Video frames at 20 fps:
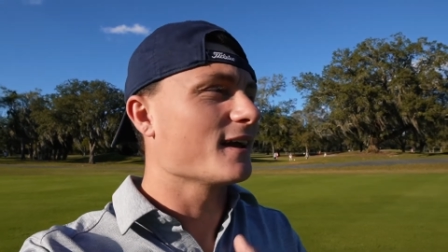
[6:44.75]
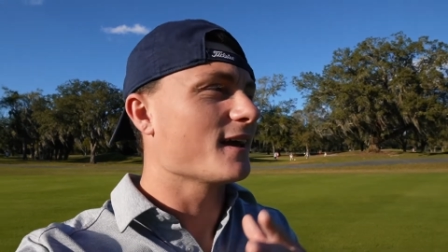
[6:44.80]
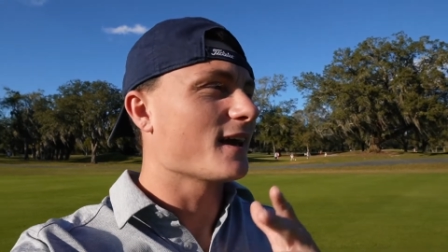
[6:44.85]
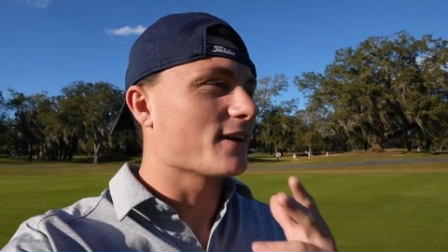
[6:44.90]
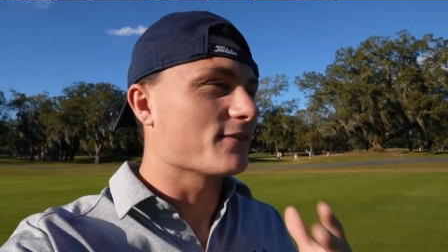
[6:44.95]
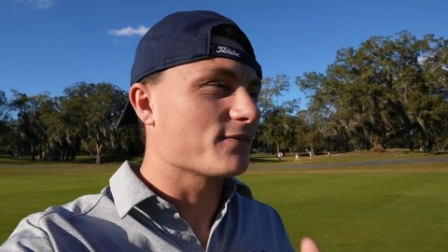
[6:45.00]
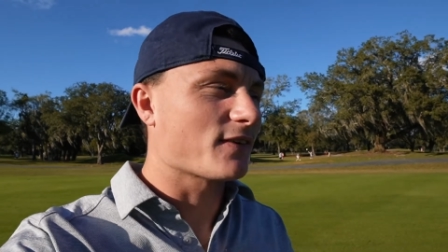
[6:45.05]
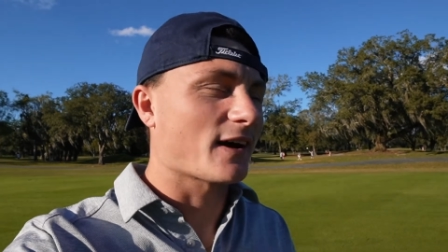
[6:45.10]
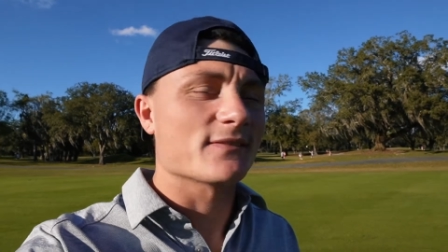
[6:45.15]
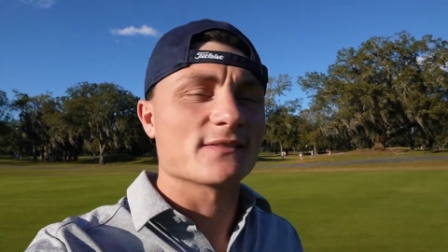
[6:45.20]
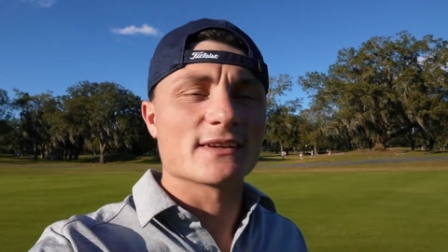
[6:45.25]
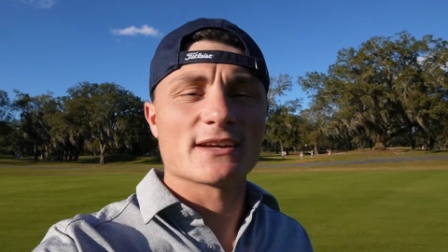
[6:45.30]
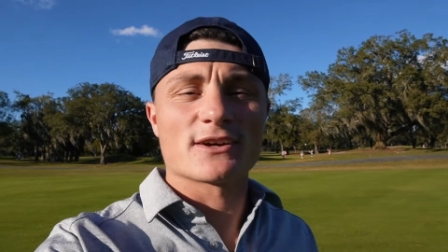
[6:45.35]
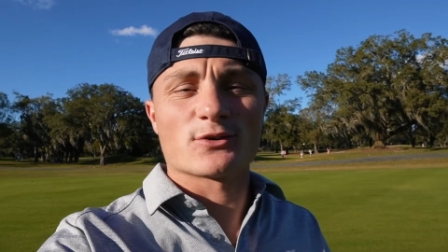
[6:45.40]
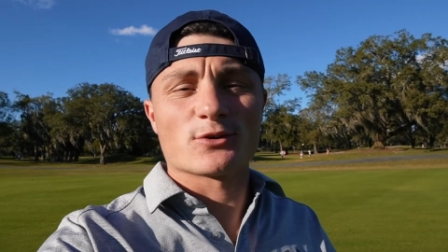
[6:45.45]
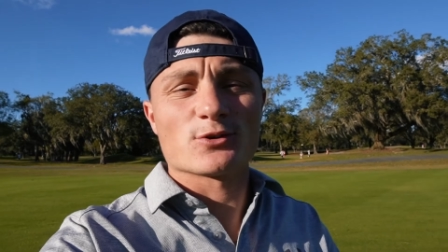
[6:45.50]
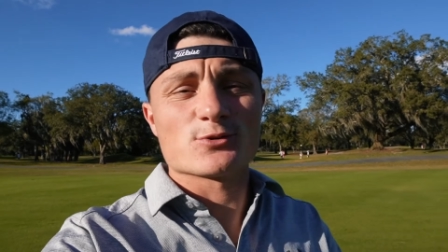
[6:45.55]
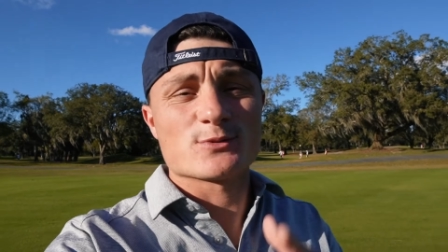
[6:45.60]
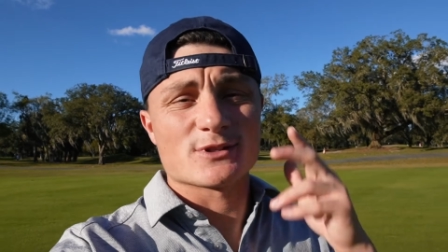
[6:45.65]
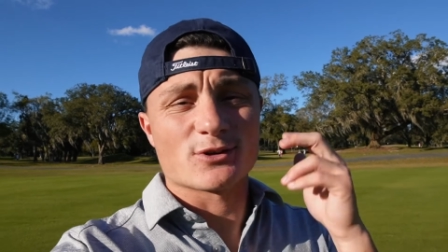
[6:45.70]
A five day
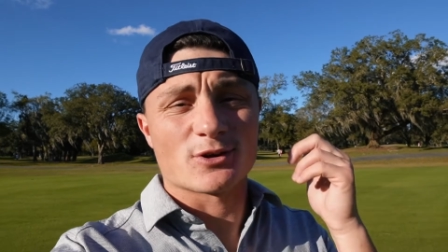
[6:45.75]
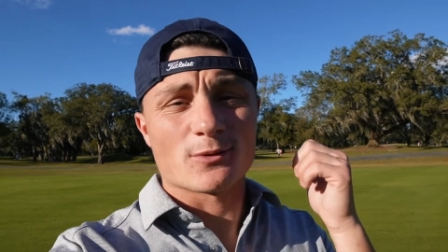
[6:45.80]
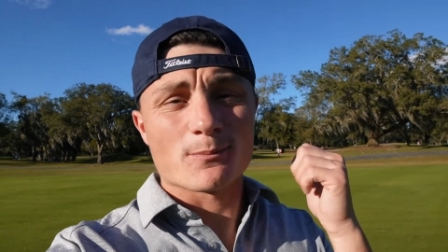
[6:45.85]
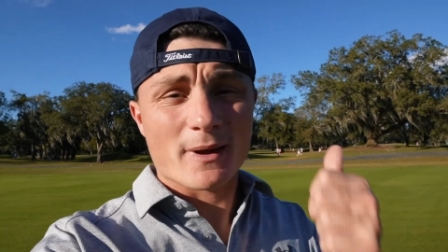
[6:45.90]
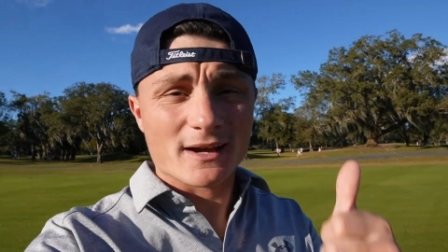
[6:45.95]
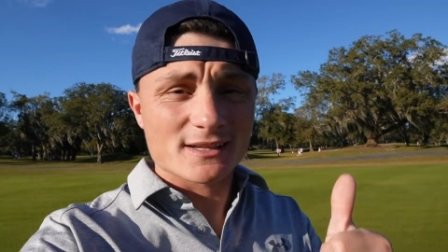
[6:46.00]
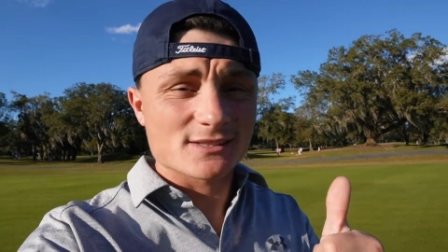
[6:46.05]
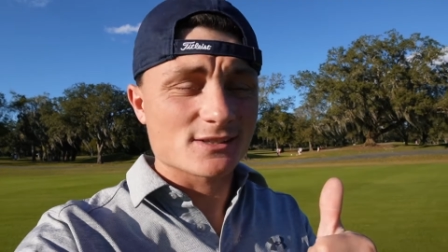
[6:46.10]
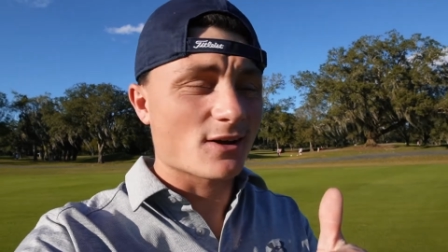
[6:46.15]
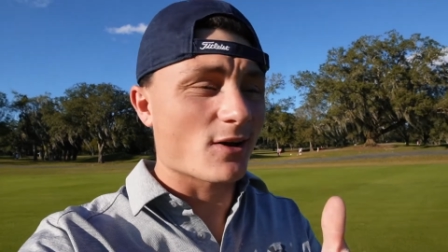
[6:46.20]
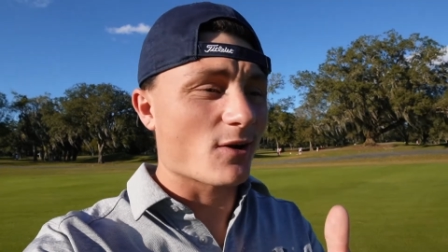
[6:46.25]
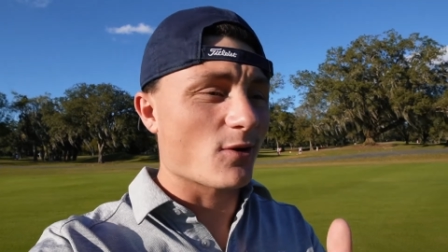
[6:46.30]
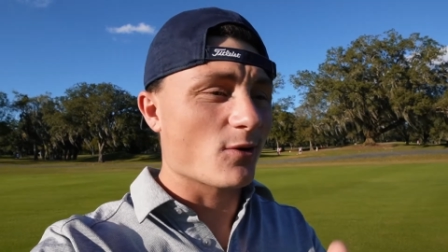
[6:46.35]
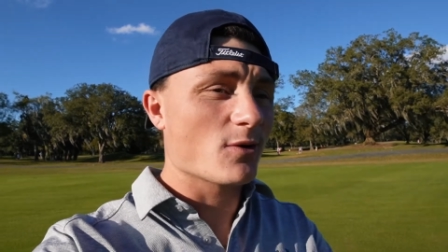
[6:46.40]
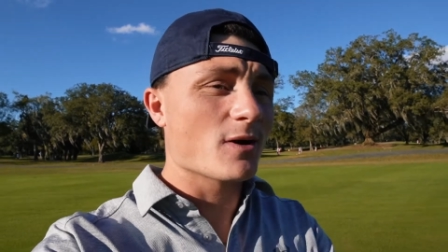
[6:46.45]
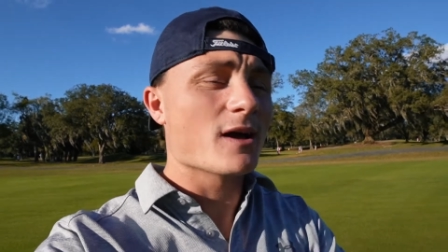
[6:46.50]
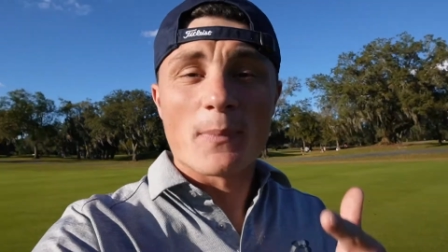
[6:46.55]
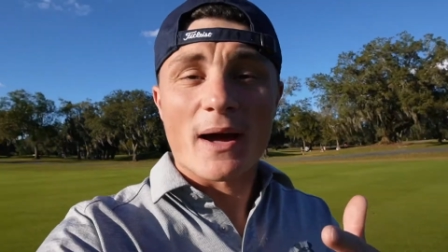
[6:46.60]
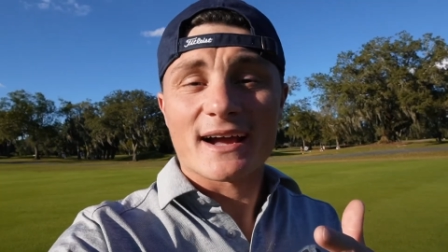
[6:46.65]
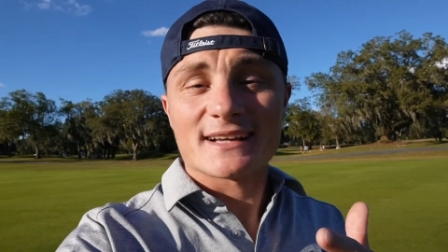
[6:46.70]
cruise with you to Mexico,
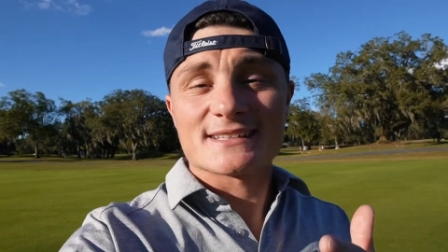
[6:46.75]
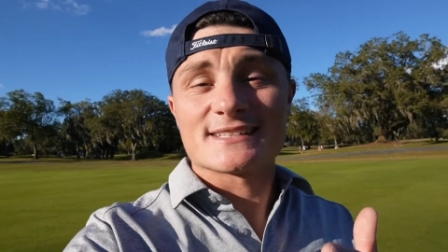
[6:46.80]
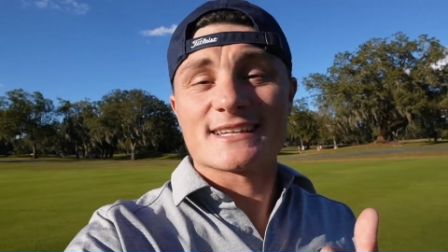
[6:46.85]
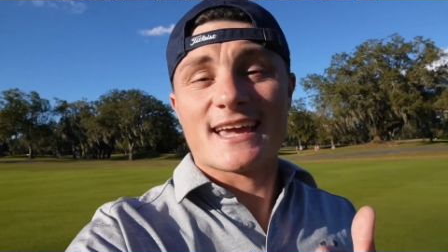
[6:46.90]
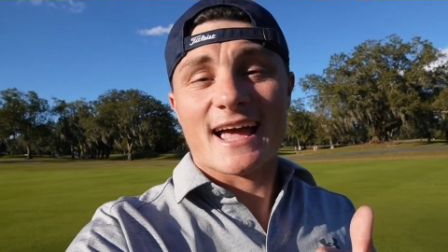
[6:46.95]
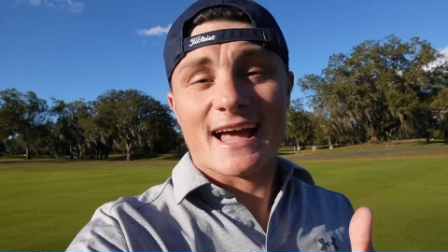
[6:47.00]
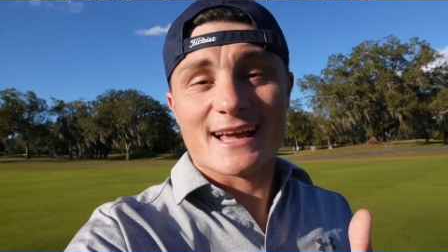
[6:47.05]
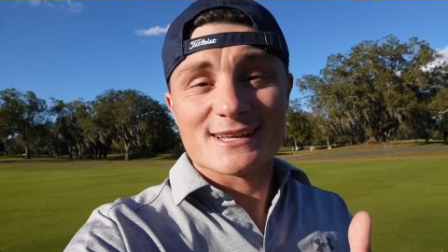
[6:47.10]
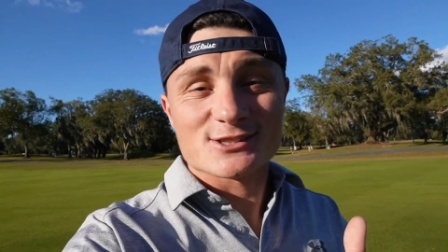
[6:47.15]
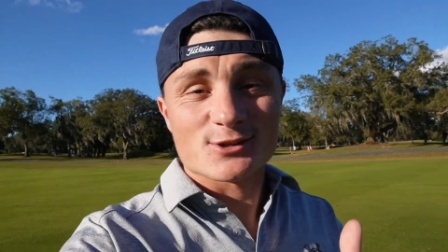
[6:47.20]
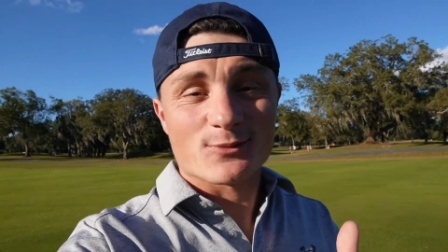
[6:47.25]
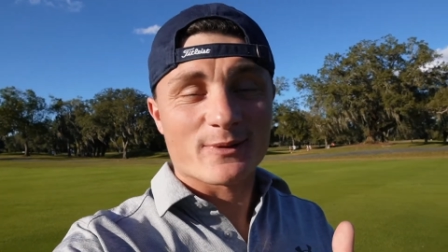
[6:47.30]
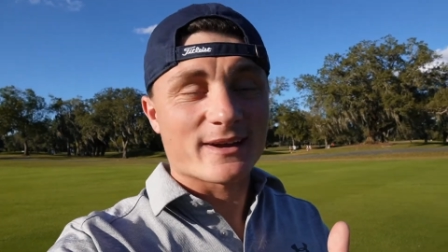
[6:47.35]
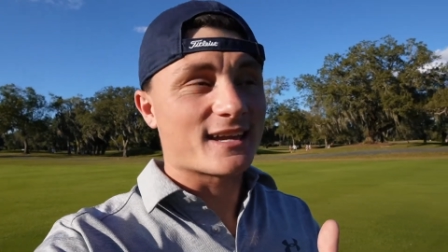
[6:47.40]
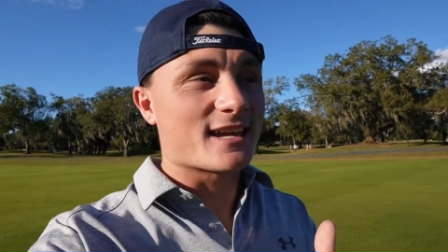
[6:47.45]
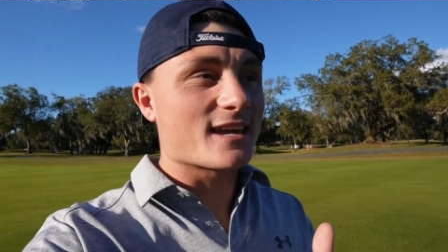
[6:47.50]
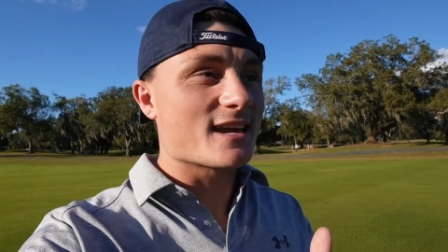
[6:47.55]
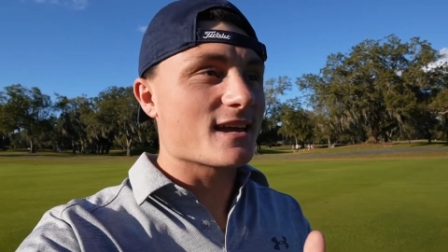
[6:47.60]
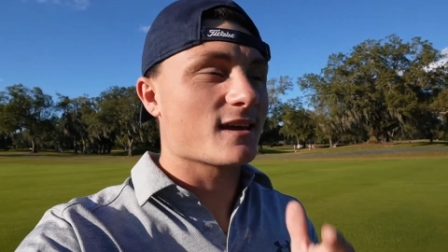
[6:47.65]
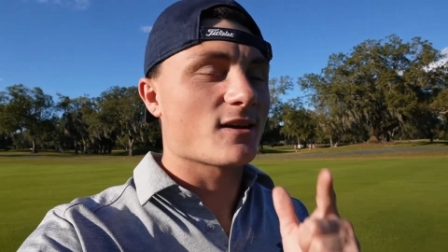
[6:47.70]
back to Castaway
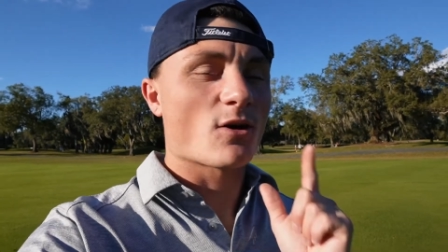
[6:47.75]
Cay.